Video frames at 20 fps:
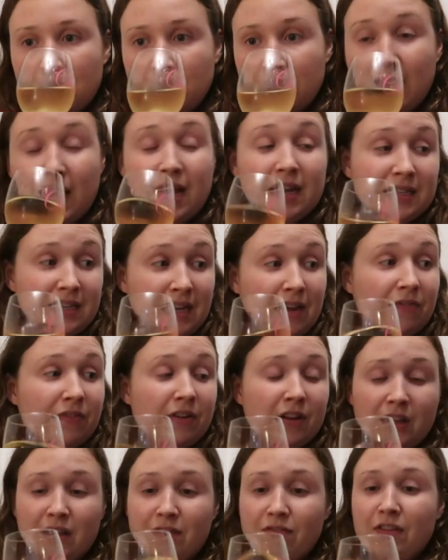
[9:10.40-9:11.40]
Yeah,
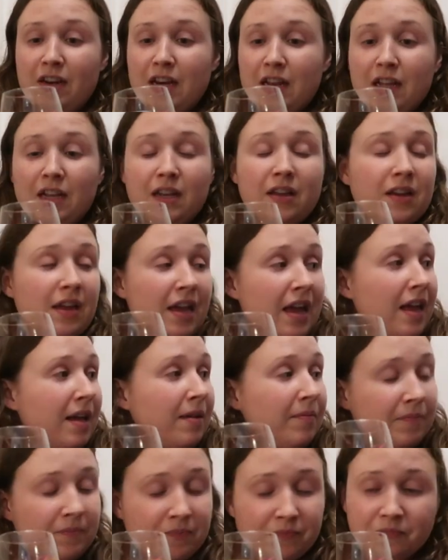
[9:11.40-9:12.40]
definitely vanilla,
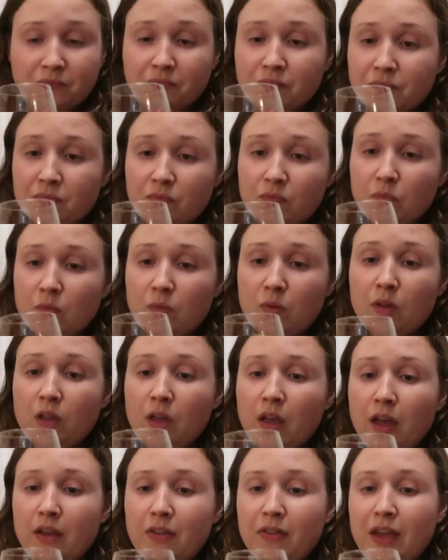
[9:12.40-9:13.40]
yeah.
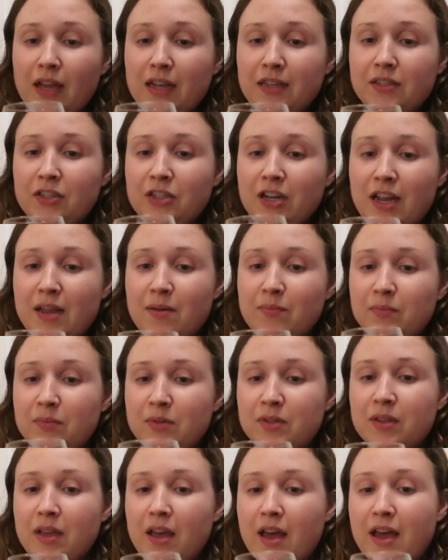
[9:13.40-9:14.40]
But thanks,
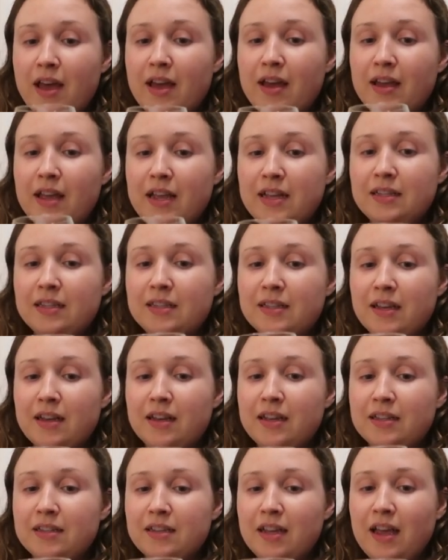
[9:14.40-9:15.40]
James.
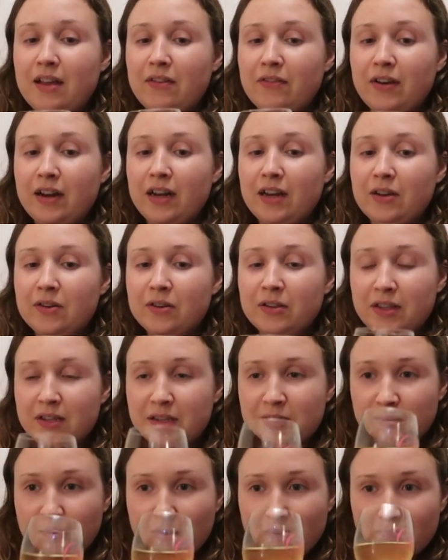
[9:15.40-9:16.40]
He's getting really good,
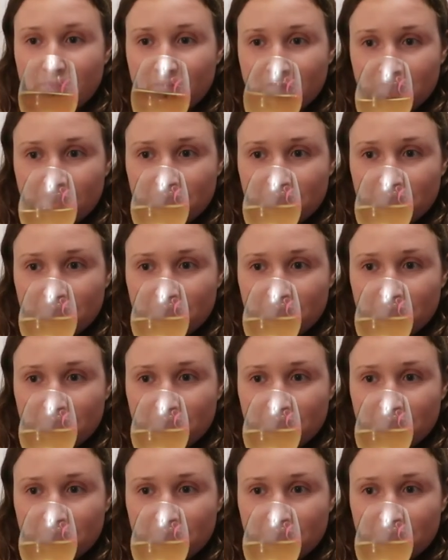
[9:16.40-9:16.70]
this one.